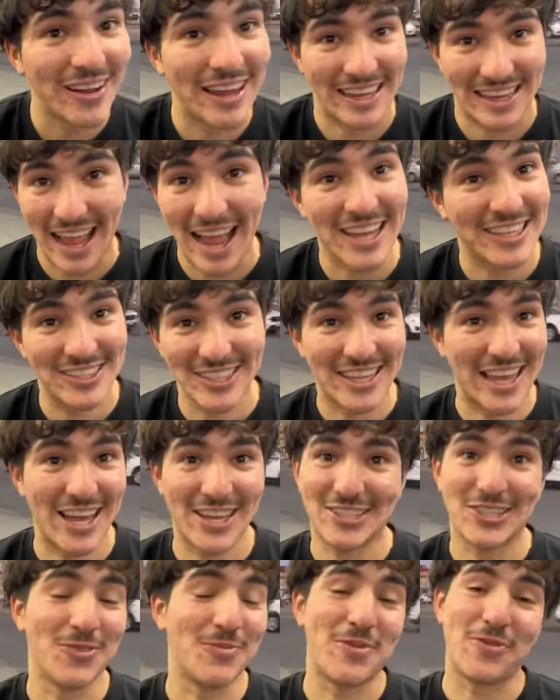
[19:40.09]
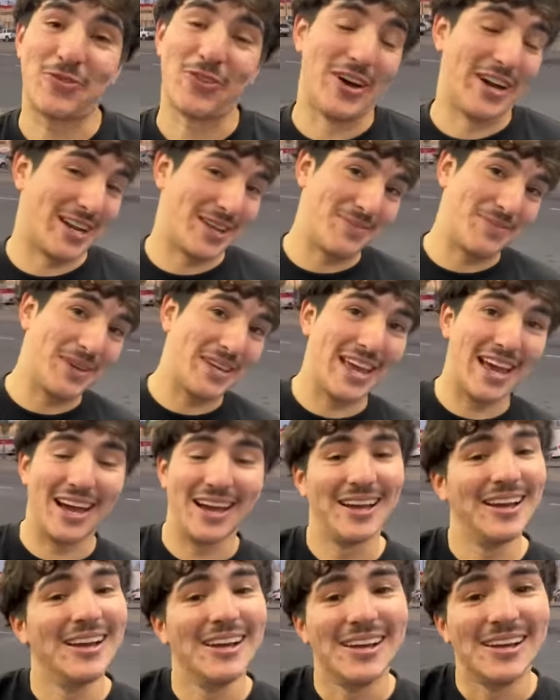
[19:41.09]
Like that shit, that should be funny. But
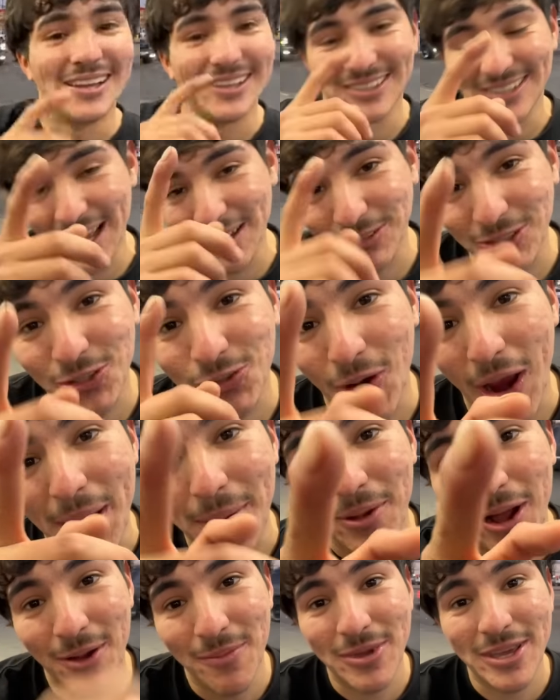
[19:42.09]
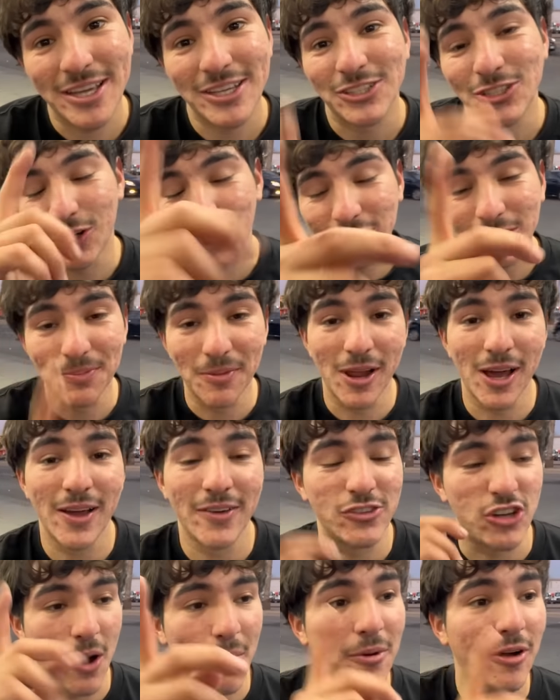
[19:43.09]
yeah. Like, subscribe, comment, show some
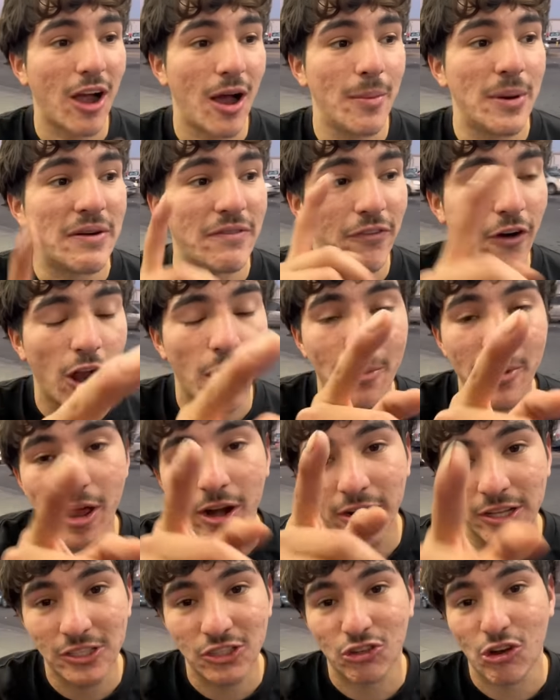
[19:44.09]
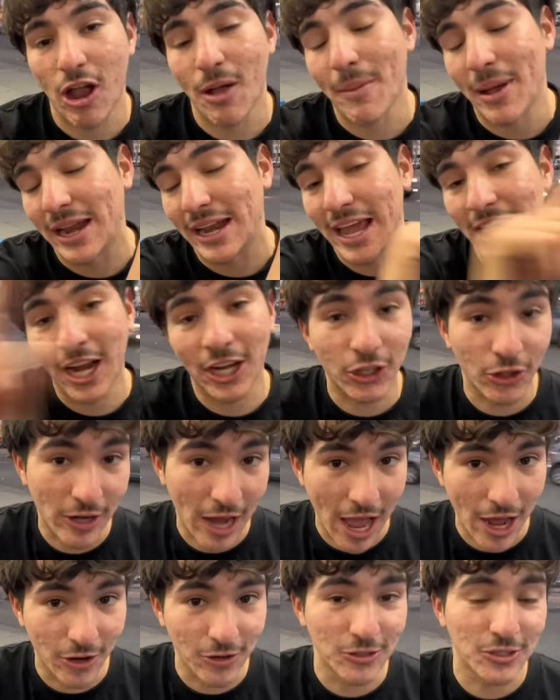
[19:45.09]
love, drop a comment, follow me on Instagram at Edgar
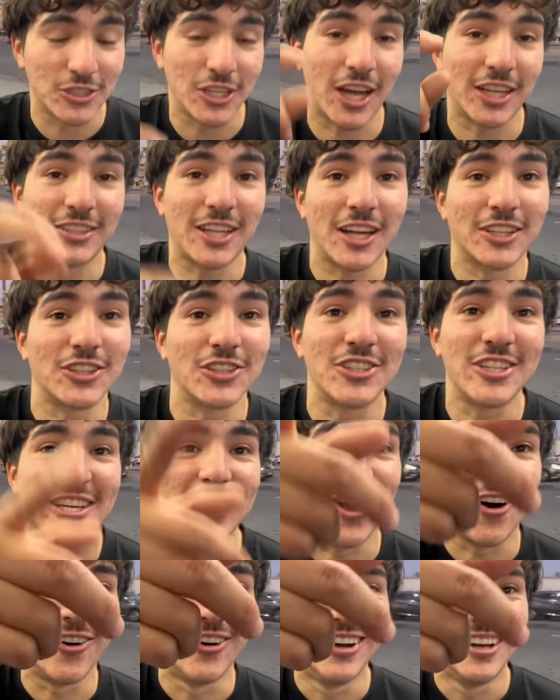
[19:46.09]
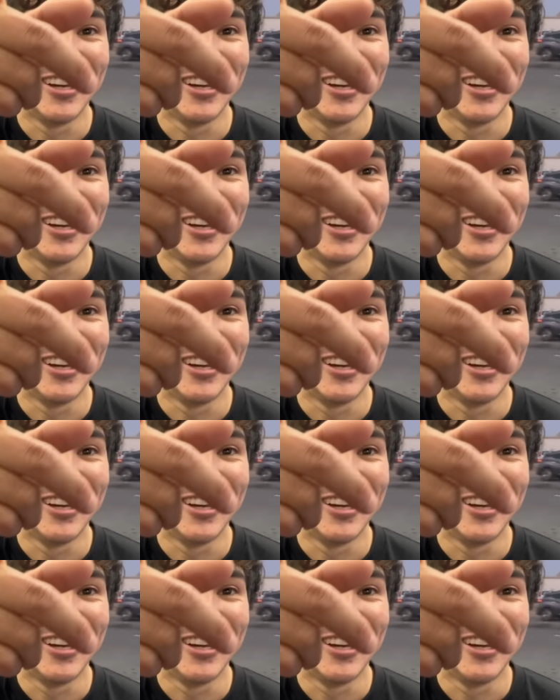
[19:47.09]
Dannu. Shout out to Chino.